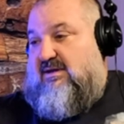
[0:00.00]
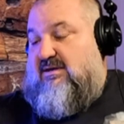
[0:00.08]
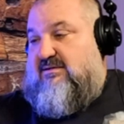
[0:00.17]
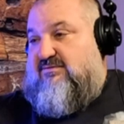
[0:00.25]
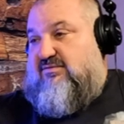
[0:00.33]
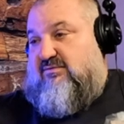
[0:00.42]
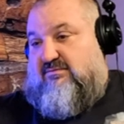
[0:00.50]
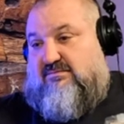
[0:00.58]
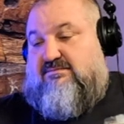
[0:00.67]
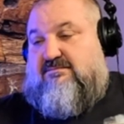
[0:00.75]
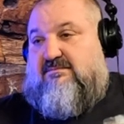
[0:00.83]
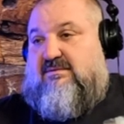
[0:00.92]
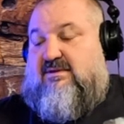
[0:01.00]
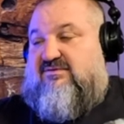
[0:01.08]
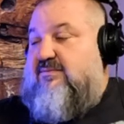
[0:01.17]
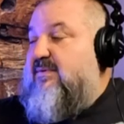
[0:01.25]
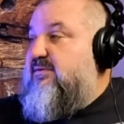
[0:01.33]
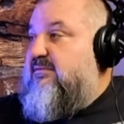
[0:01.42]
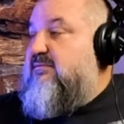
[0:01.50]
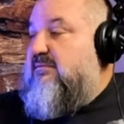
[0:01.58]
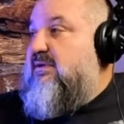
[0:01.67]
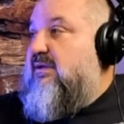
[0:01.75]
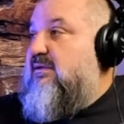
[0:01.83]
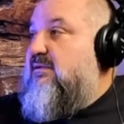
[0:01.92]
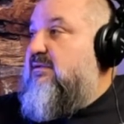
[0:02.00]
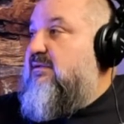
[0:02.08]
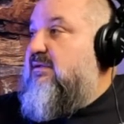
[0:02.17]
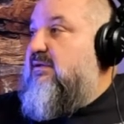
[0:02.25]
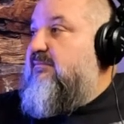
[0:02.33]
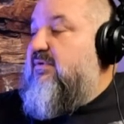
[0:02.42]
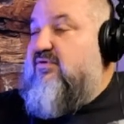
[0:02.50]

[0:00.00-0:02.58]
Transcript: So that's about, But